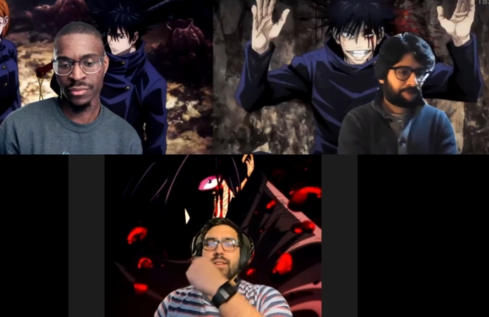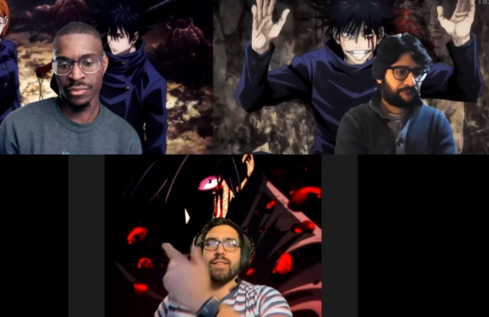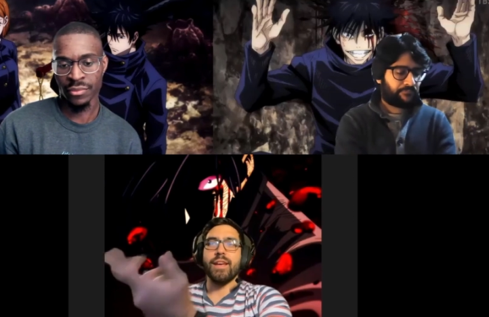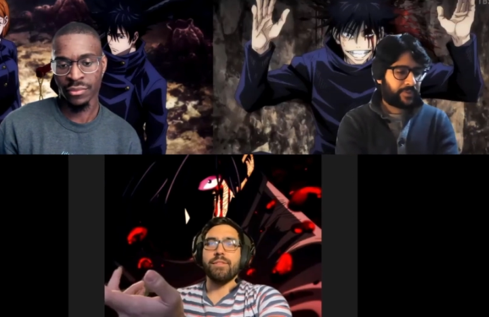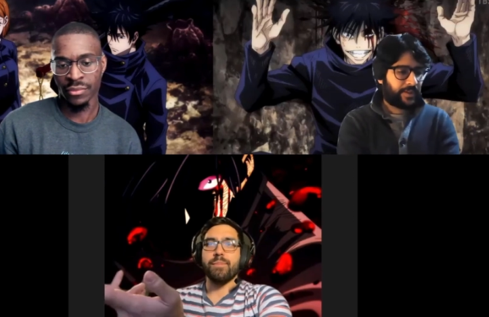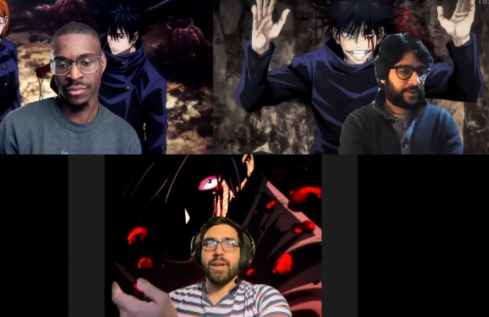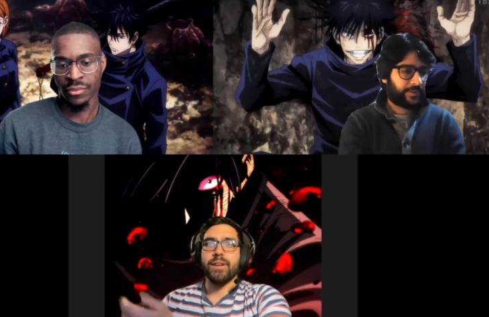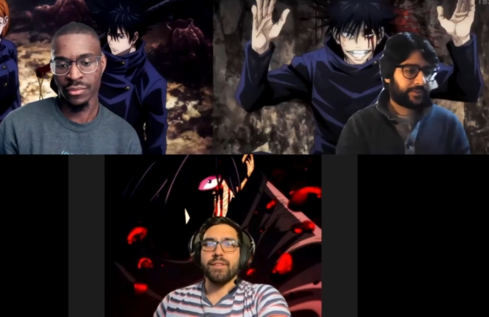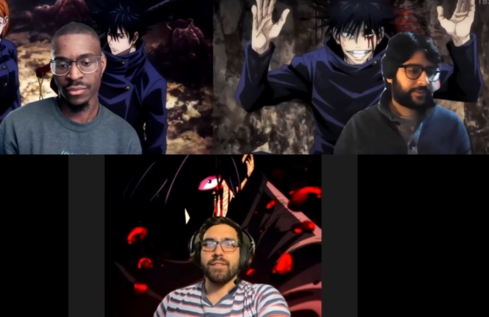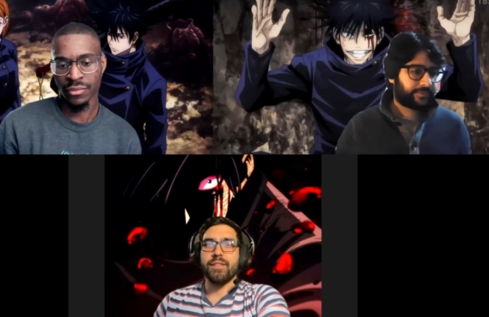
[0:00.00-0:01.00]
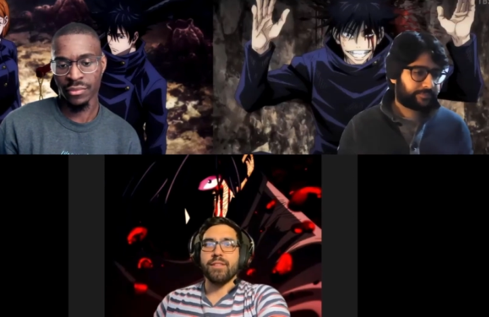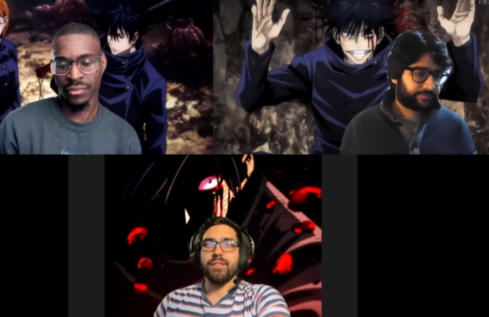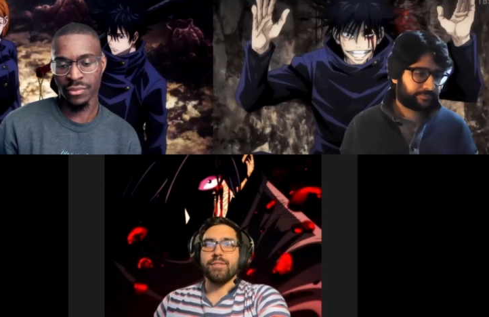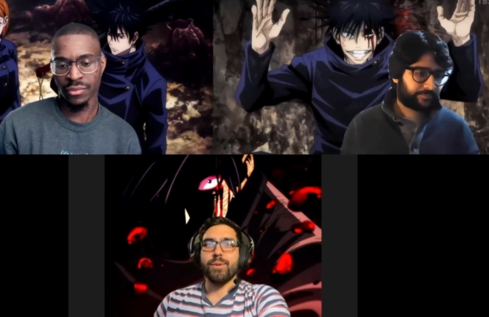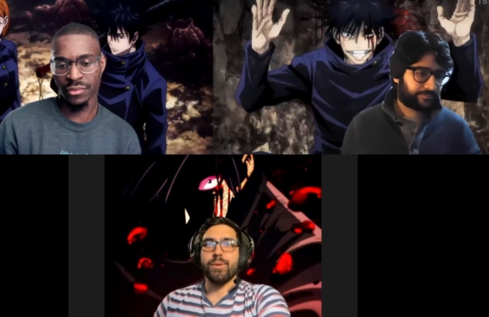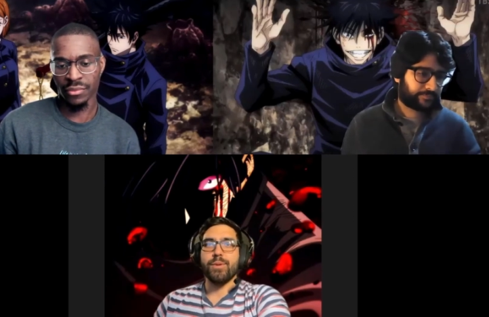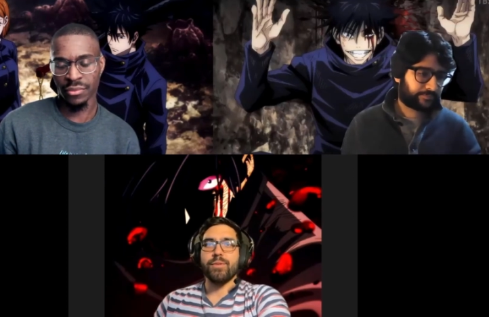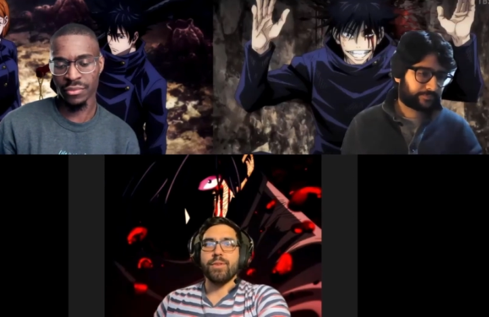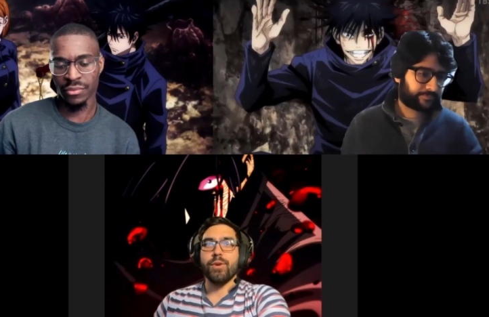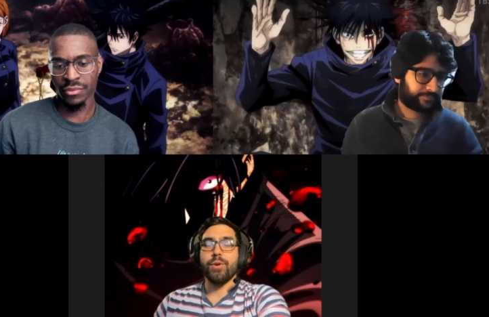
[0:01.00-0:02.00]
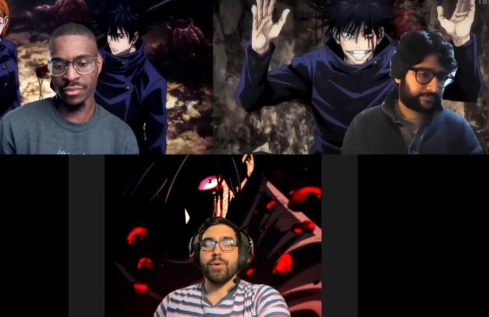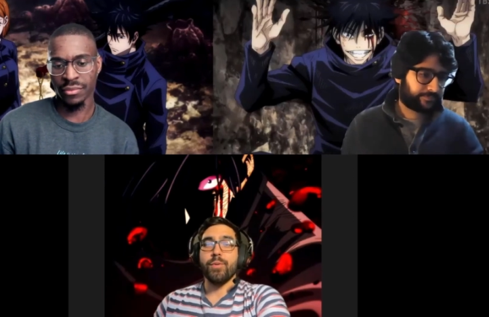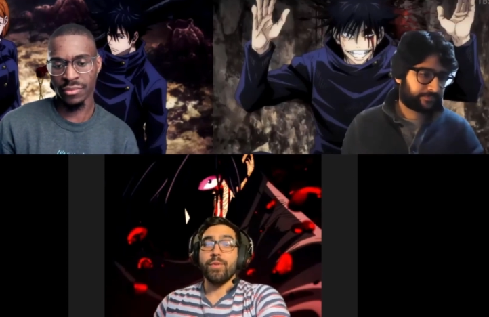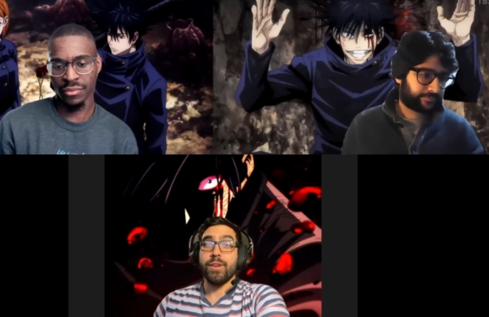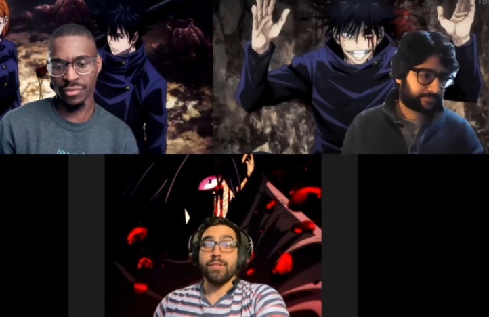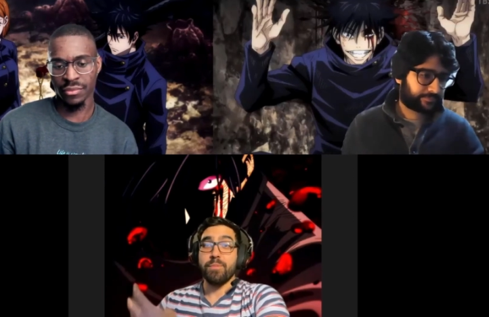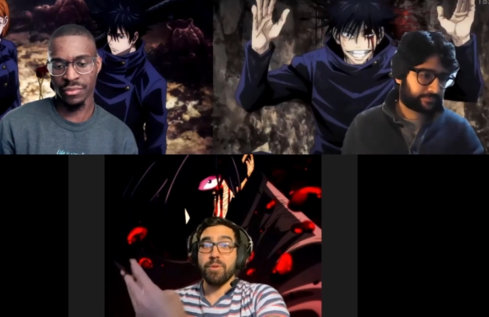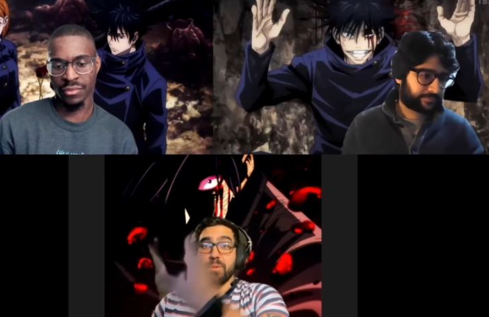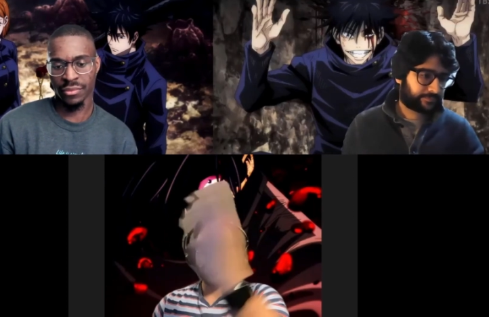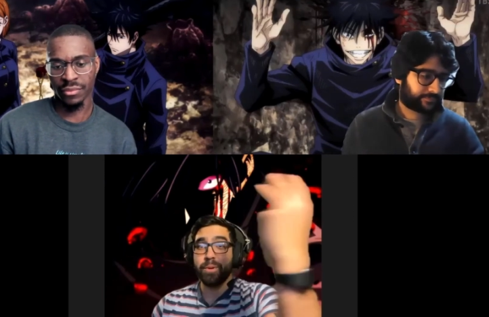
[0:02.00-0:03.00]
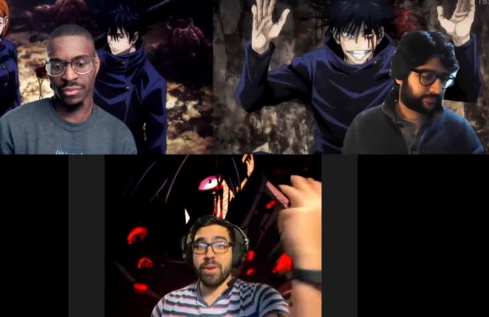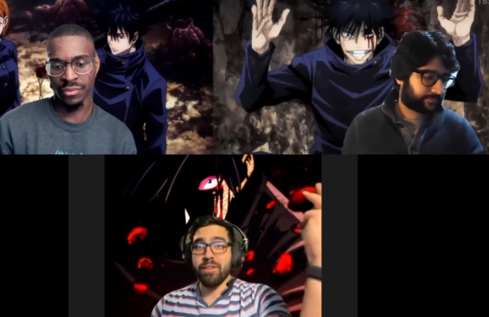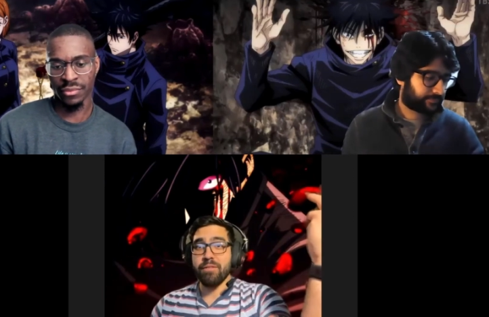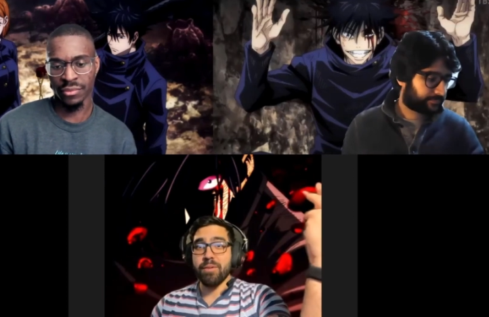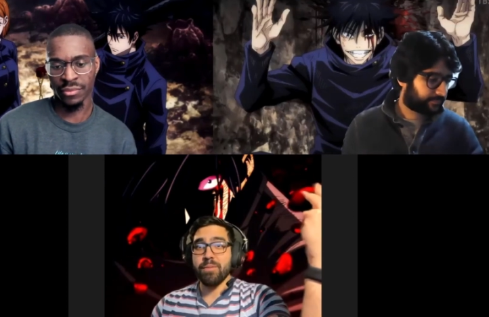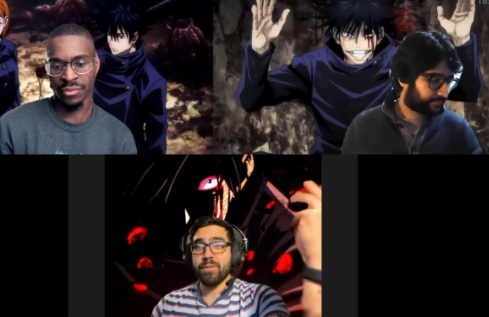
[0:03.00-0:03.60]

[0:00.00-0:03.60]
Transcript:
Speaker 1: death paintings that they stole. So there's supposed to be three of them.